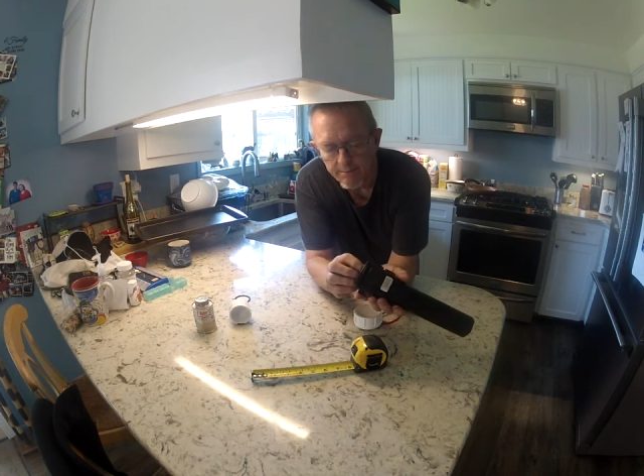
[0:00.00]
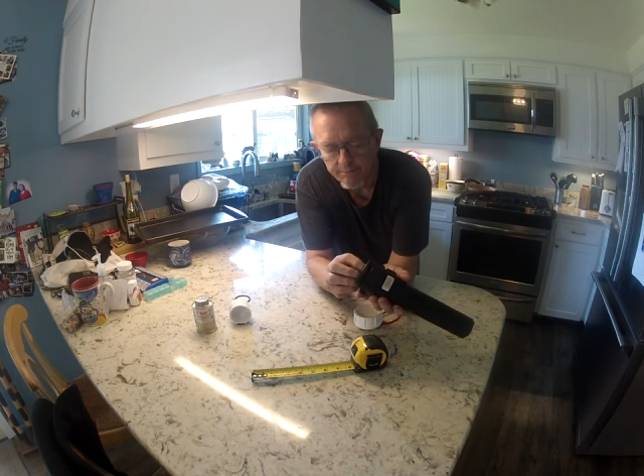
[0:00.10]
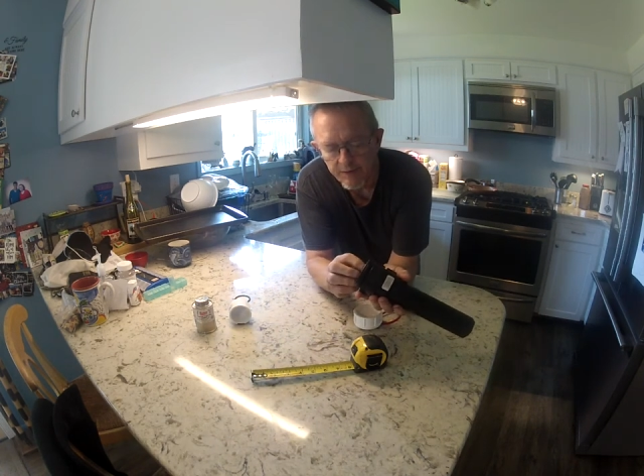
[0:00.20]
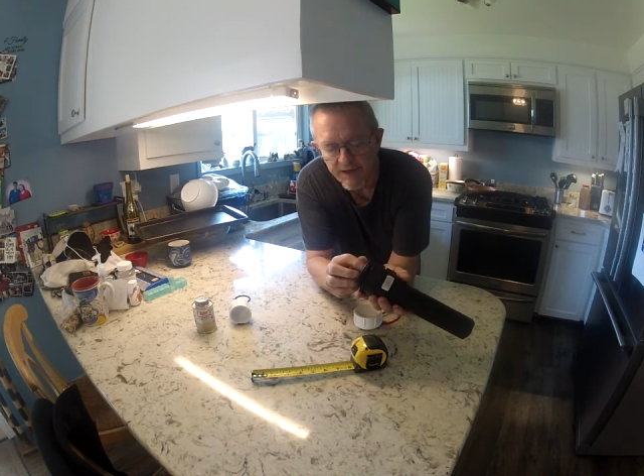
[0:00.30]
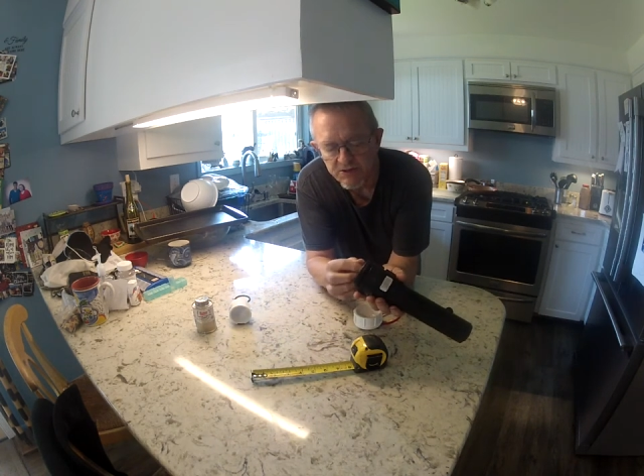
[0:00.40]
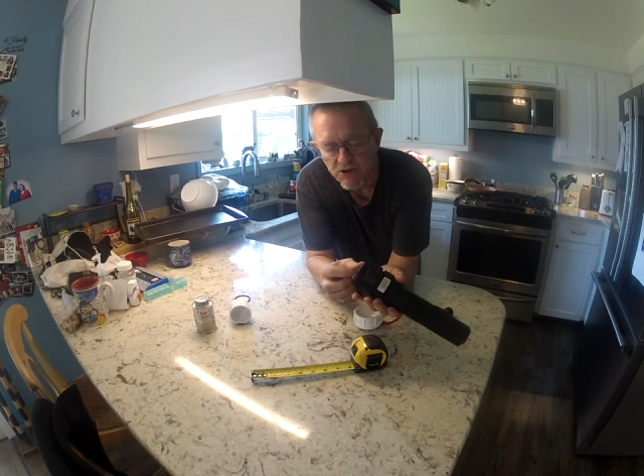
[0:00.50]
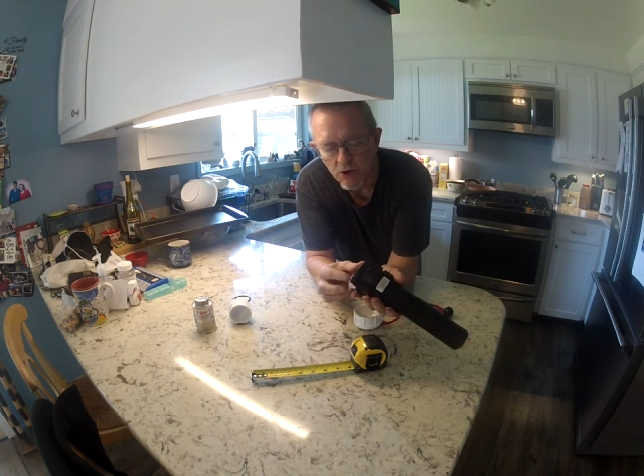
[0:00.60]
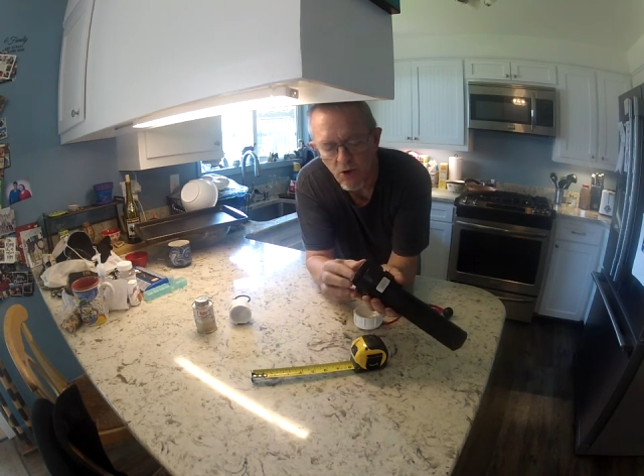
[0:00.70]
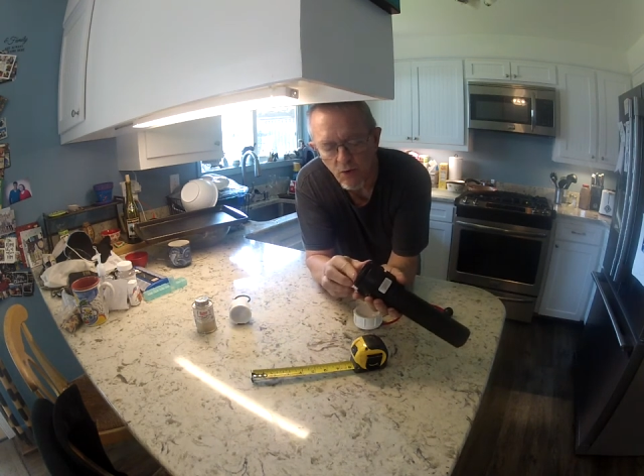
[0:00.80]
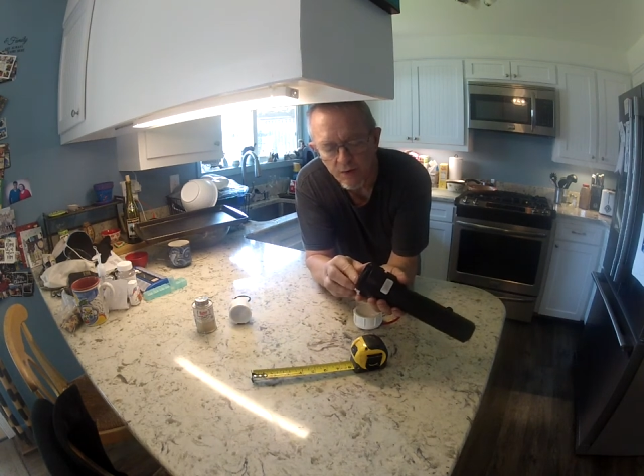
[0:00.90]
place an
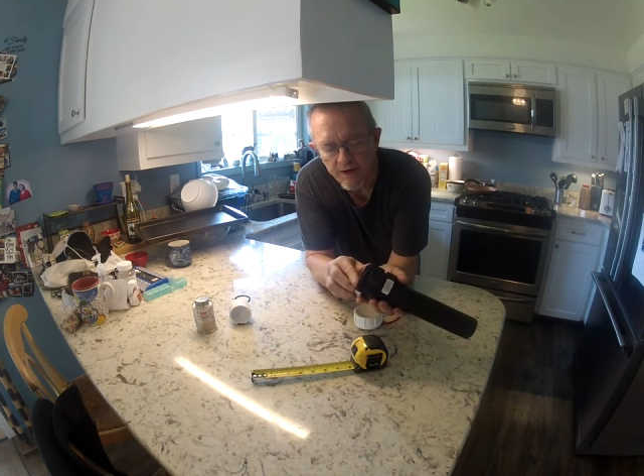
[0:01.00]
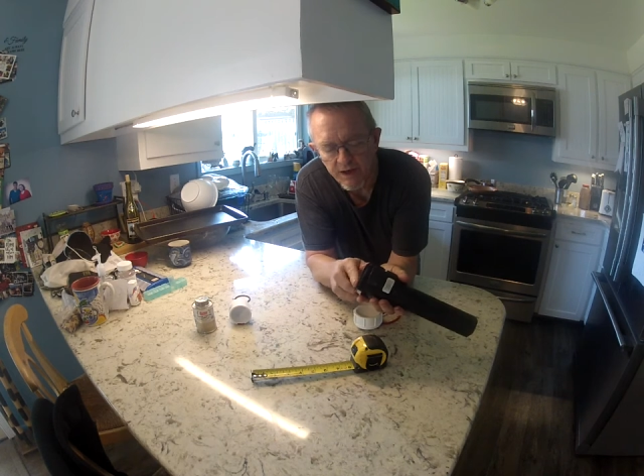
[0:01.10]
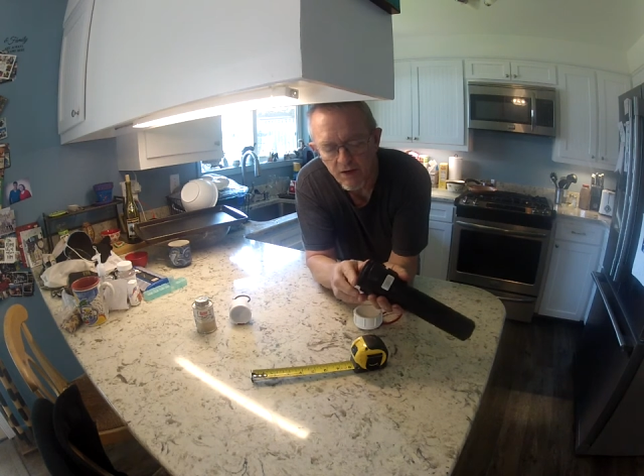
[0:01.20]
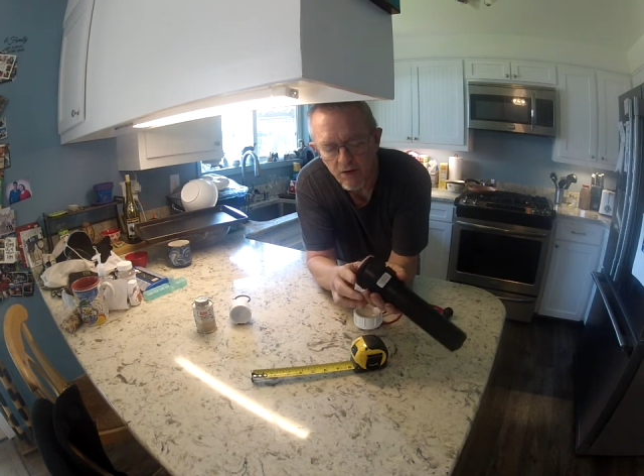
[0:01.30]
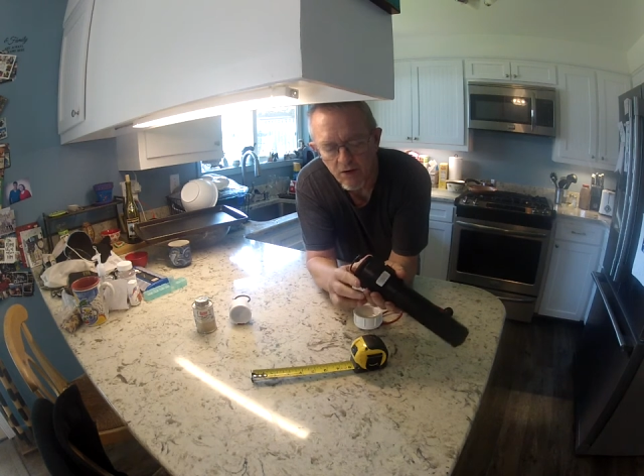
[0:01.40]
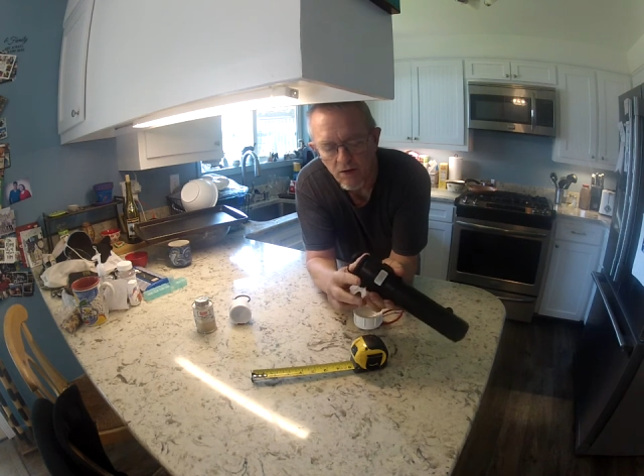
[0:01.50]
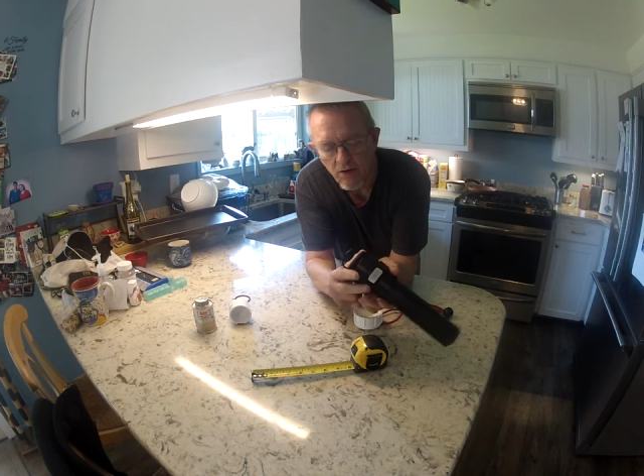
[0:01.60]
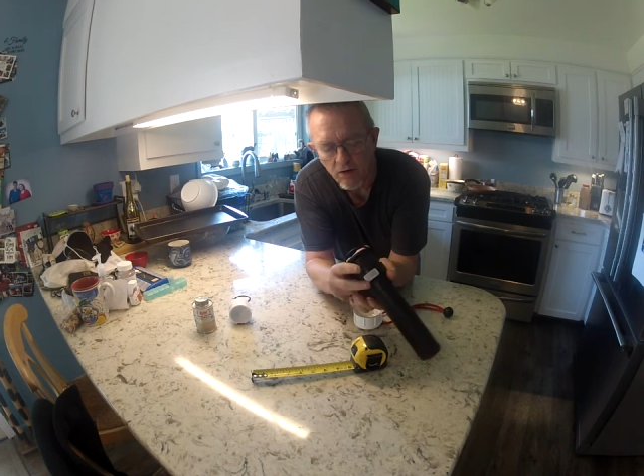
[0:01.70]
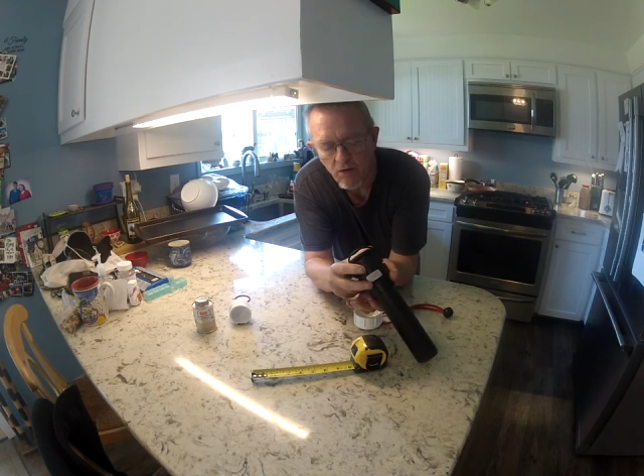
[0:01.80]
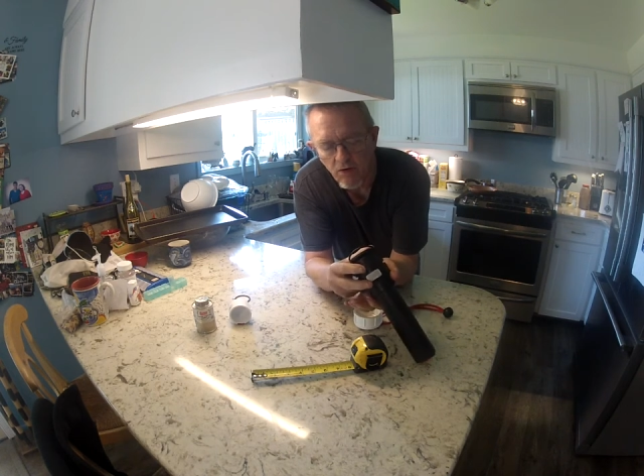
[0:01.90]
O-ring
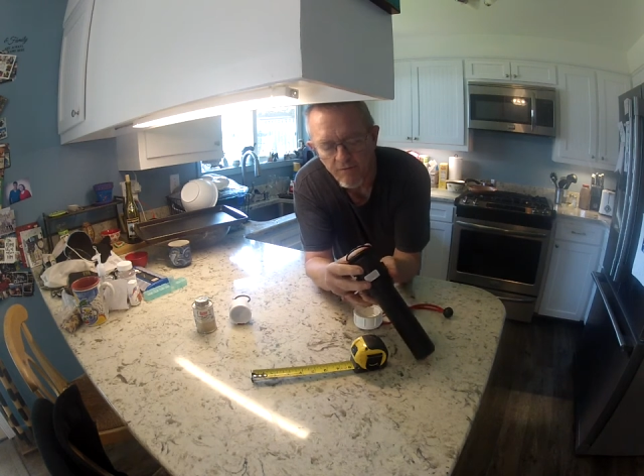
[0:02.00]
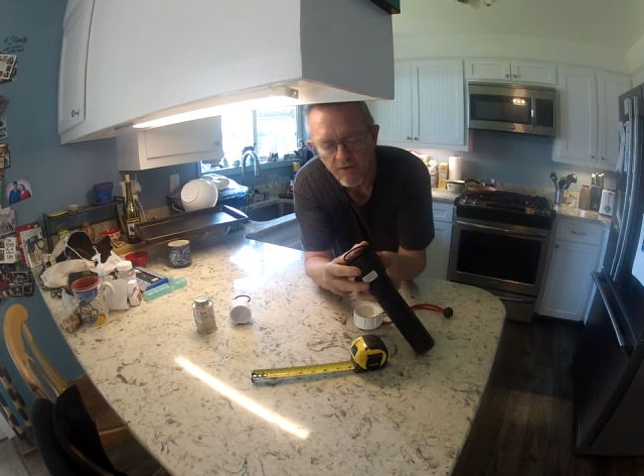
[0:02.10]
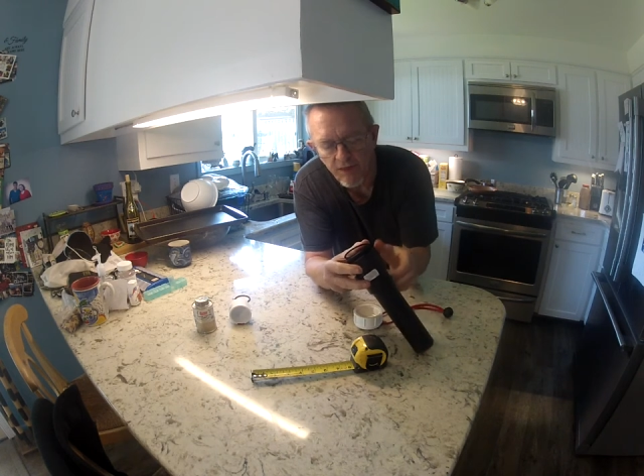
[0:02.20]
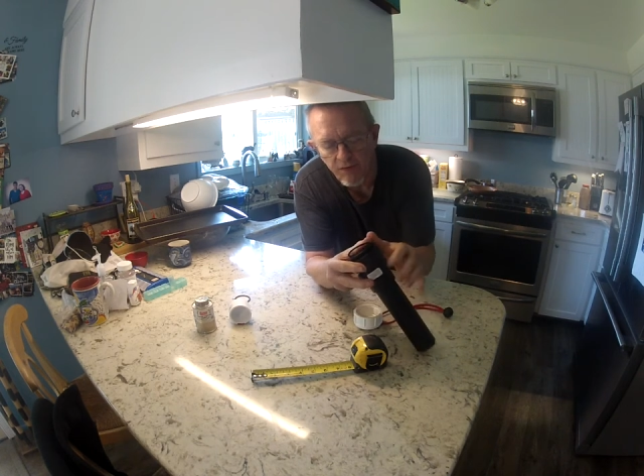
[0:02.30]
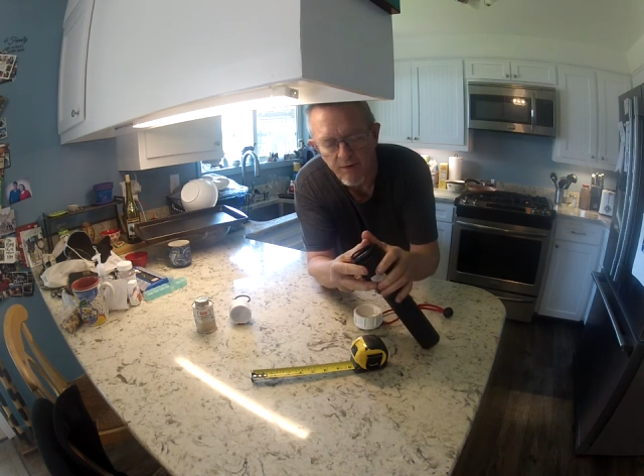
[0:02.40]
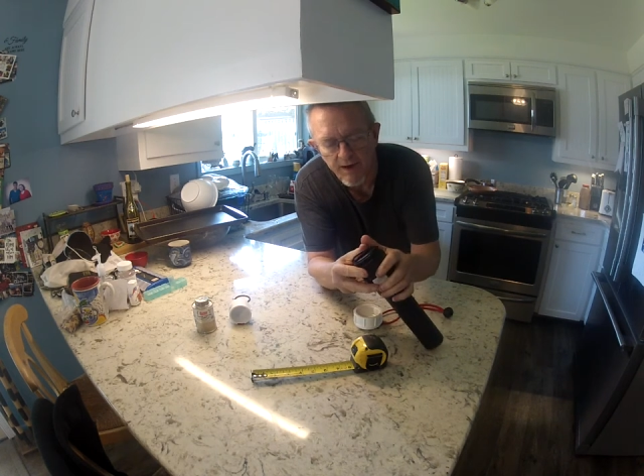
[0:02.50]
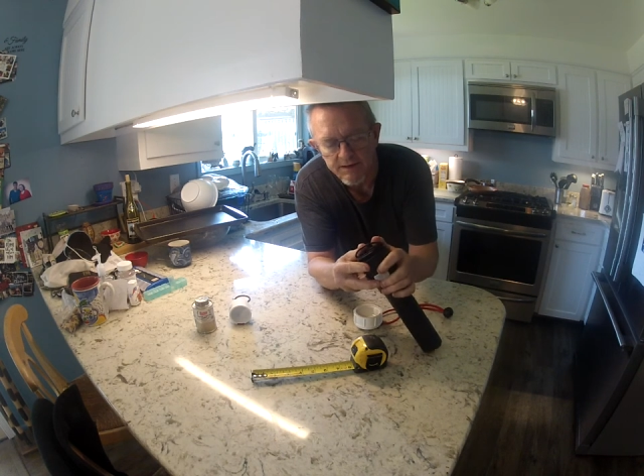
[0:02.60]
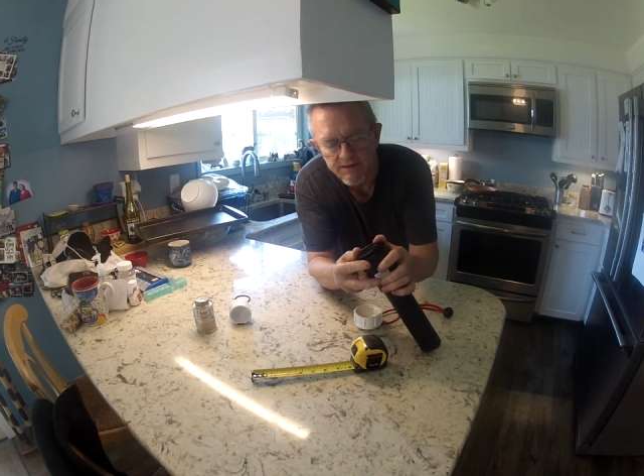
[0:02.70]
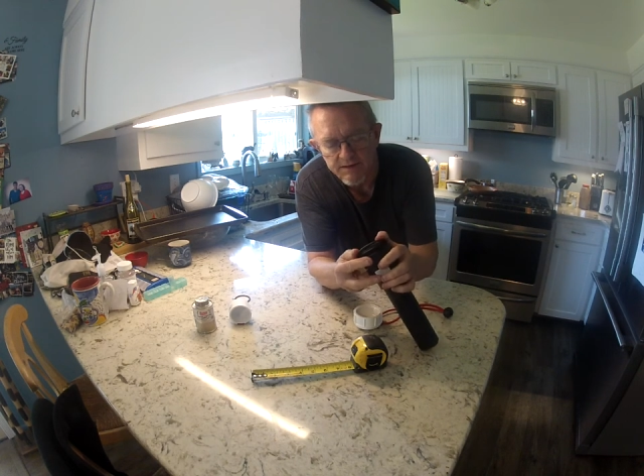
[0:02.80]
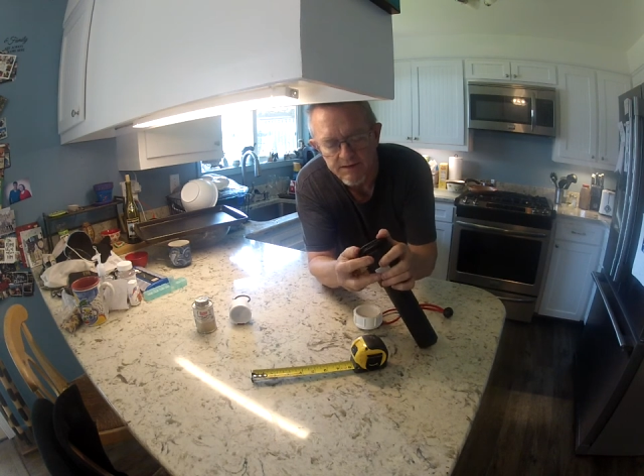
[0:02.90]
over the
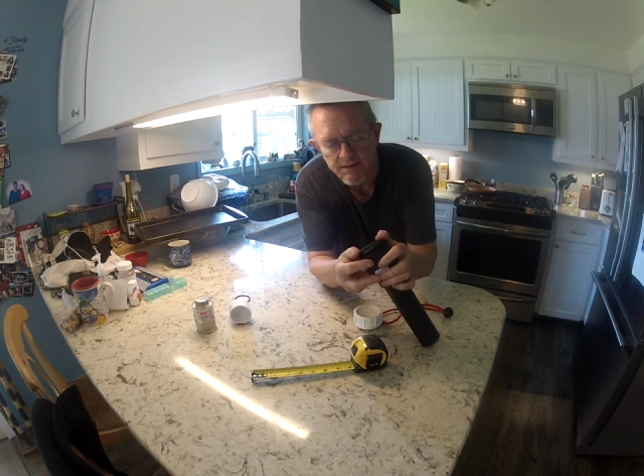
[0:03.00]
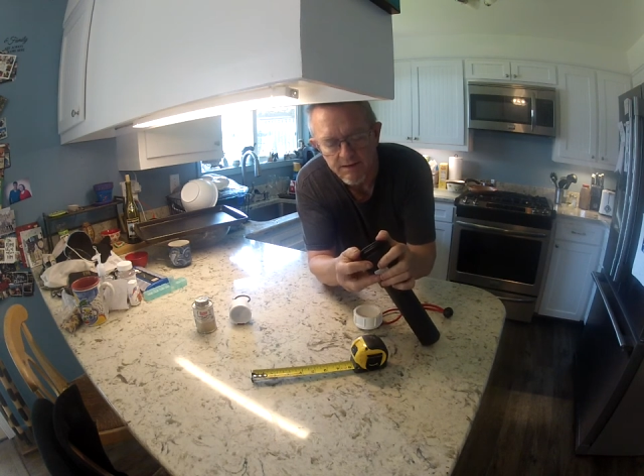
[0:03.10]
threads.